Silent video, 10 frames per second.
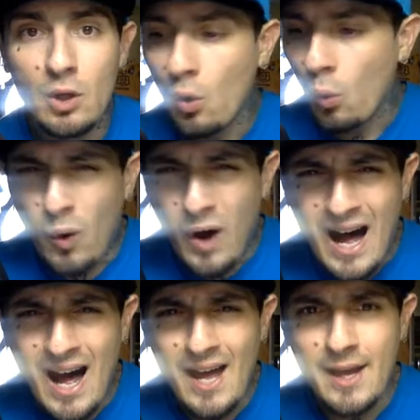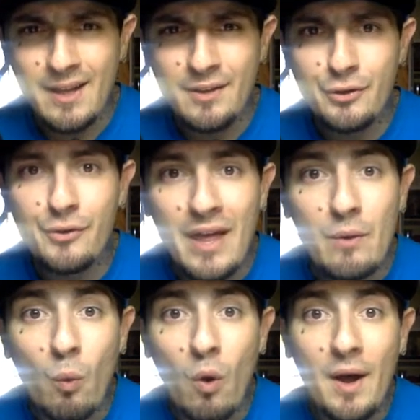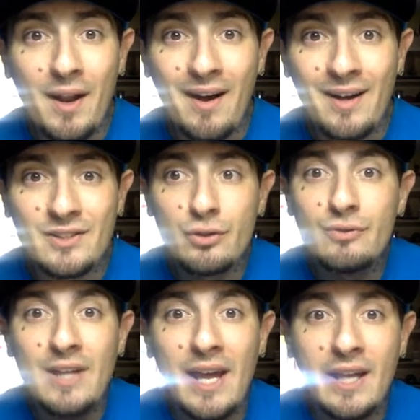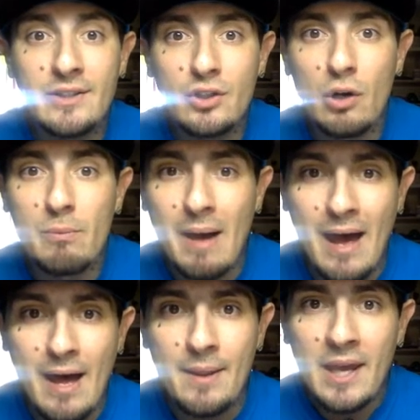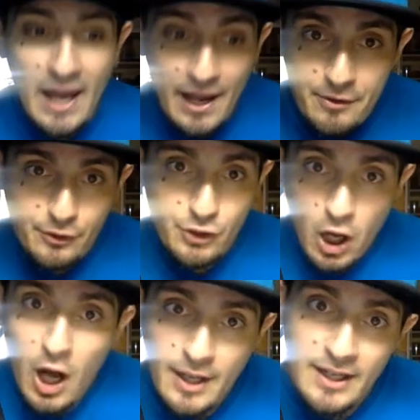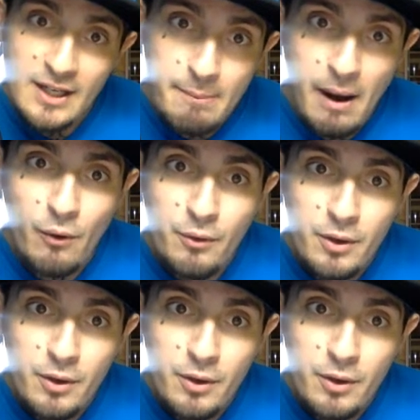Why do they want us to take it so bad? And they're talking about